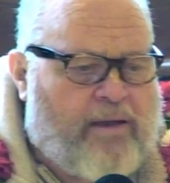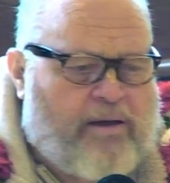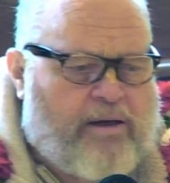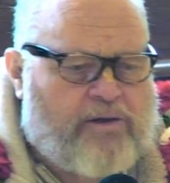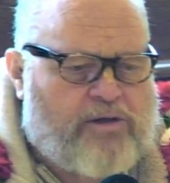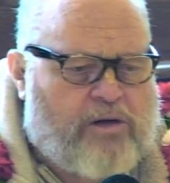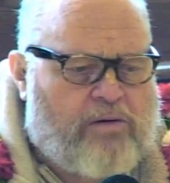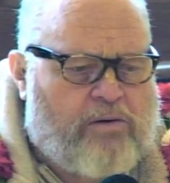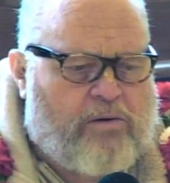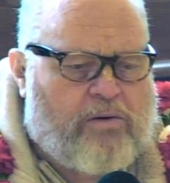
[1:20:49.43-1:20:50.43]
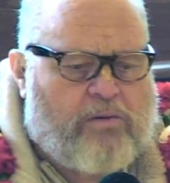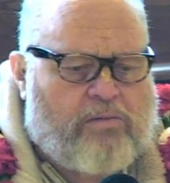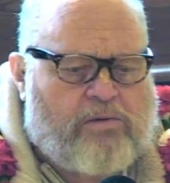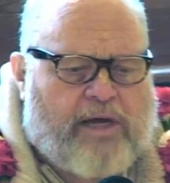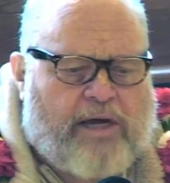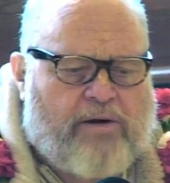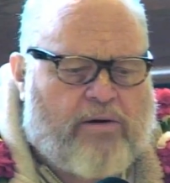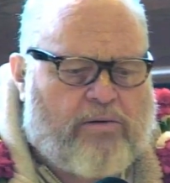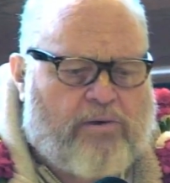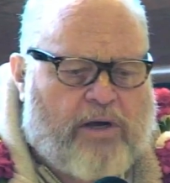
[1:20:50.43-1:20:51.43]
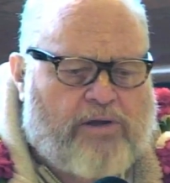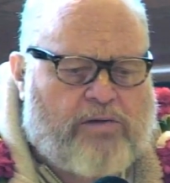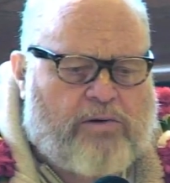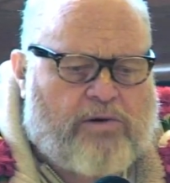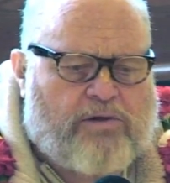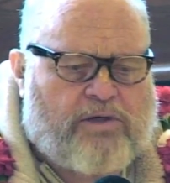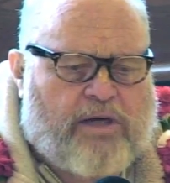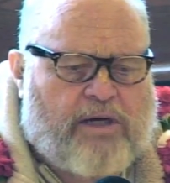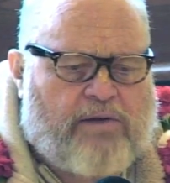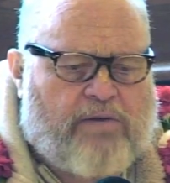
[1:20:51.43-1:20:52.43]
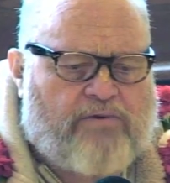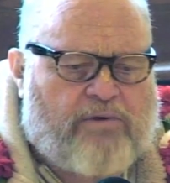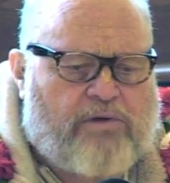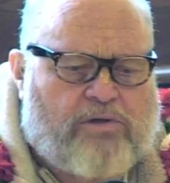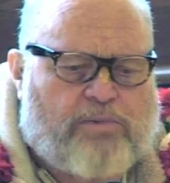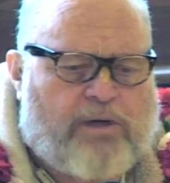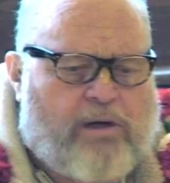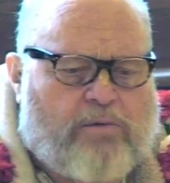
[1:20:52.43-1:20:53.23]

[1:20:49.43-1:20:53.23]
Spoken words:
And so later, as you understand that if you just become